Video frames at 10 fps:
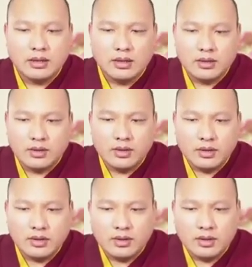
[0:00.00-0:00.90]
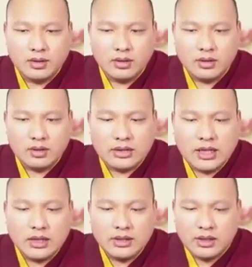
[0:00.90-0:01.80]
Well, this is what he says
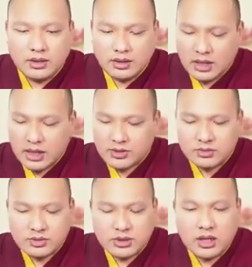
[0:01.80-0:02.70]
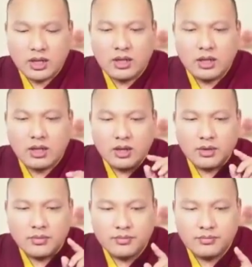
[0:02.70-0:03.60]
there. And so
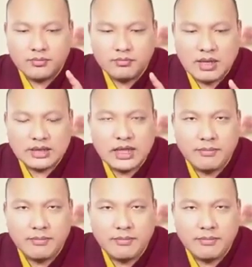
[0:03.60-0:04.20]
what this is saying